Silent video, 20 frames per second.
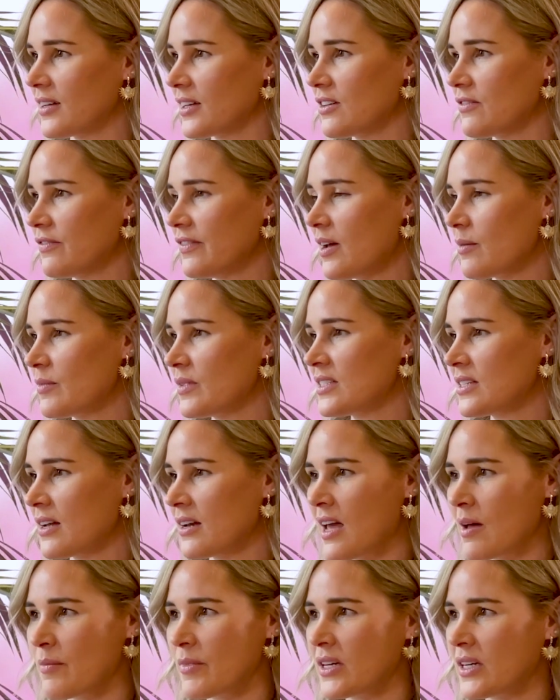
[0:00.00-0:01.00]
like your
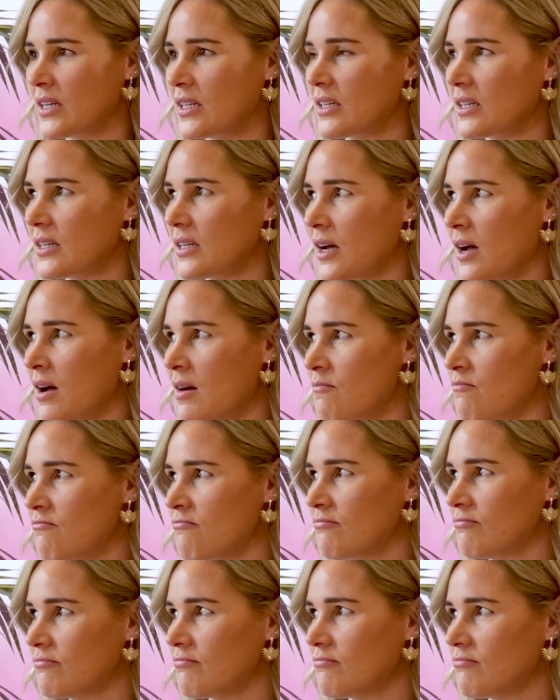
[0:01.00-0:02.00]
dynamic,
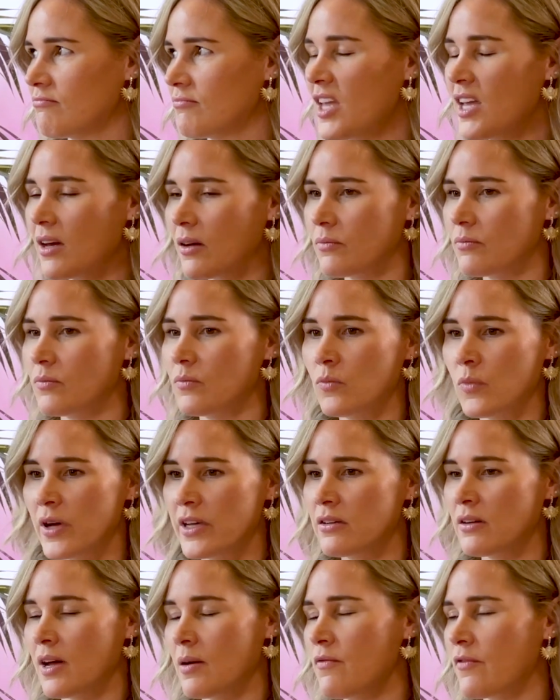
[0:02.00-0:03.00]
where
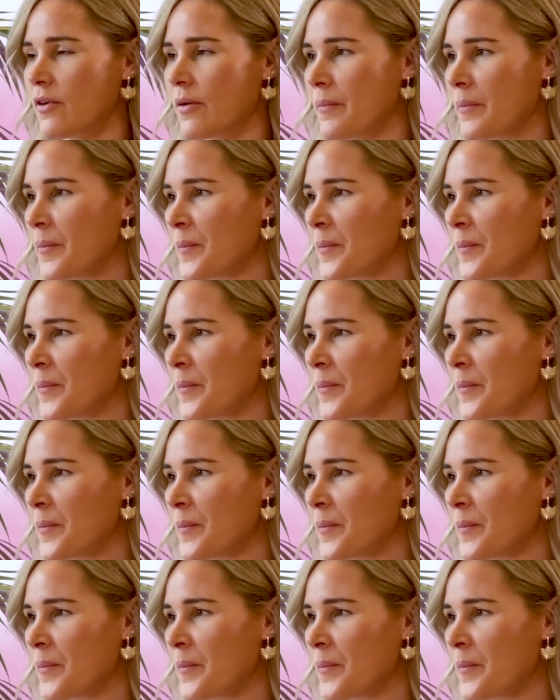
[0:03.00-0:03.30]
you came from.